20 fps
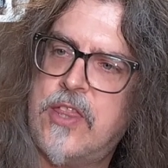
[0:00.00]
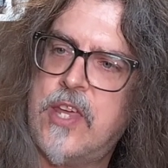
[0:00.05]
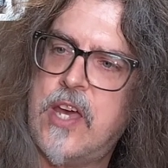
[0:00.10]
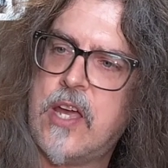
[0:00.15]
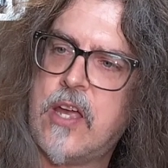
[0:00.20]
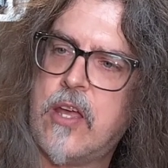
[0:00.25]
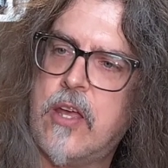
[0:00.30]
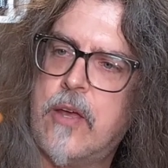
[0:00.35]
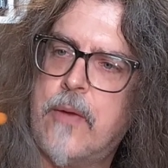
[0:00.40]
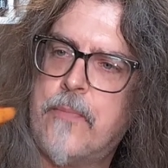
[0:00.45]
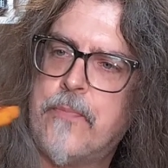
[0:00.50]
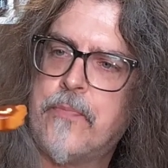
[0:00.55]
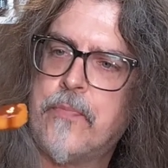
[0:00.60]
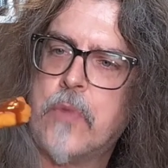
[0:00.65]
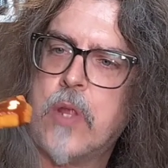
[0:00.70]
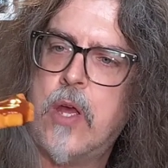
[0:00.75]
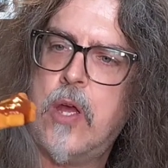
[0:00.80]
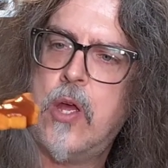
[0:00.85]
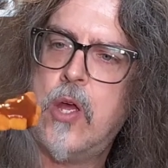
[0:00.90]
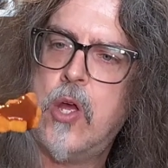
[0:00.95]
thick,
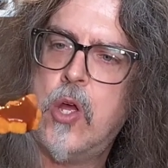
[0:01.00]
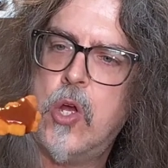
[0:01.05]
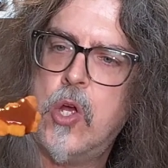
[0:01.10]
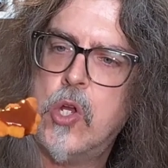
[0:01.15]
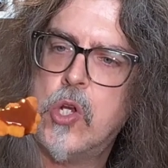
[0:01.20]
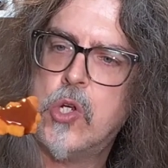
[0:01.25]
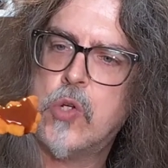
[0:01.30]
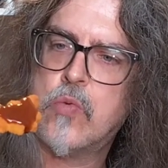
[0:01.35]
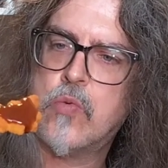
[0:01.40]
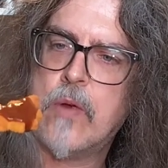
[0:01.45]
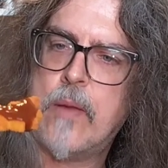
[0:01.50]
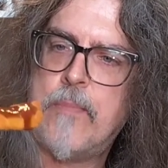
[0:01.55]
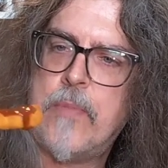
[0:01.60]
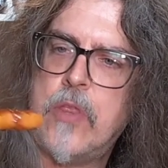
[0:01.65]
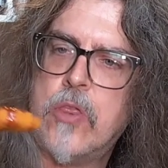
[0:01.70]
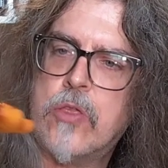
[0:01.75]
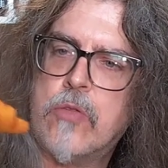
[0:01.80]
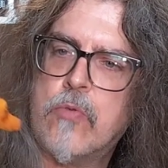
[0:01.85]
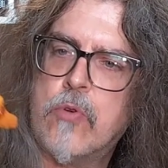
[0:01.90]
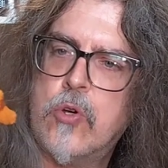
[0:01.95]

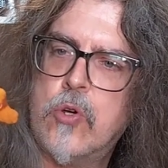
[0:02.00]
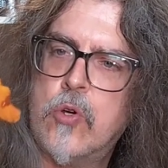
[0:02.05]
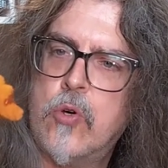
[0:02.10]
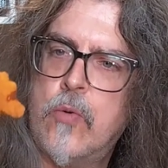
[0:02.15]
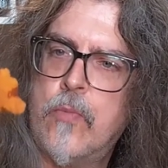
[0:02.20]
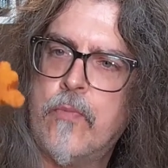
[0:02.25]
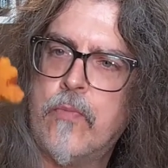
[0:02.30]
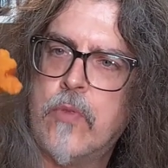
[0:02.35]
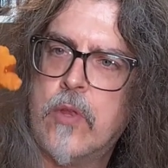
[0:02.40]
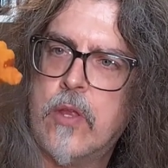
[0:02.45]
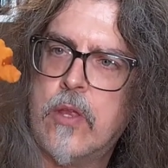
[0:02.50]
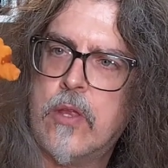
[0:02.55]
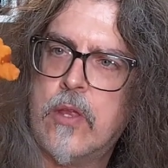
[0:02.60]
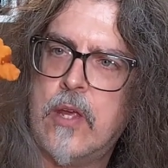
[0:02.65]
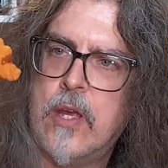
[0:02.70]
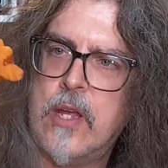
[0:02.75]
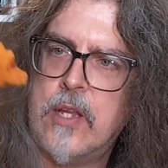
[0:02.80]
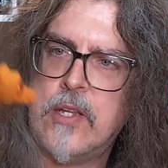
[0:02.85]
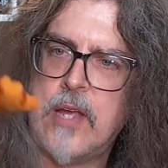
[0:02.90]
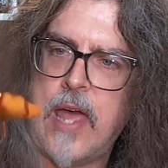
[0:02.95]
dripping through.
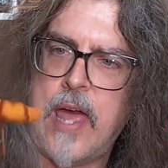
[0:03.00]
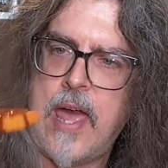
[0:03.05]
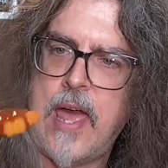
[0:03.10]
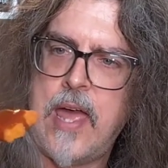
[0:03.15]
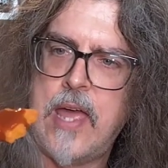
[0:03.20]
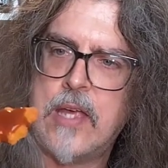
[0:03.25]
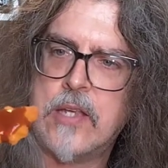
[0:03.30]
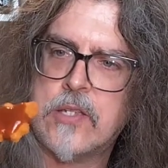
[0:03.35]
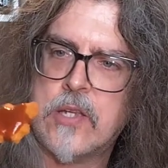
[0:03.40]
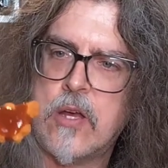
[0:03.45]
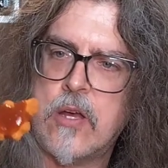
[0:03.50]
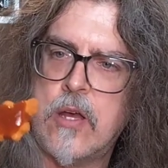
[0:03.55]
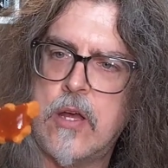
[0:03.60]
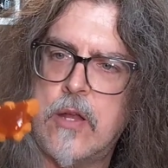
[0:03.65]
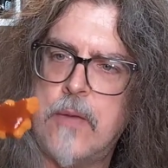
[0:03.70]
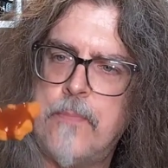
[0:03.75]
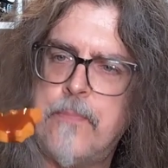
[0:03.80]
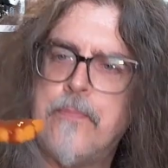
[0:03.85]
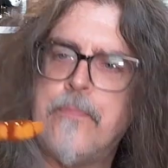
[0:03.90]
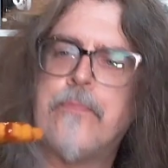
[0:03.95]
It hangs
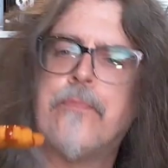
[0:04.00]
on.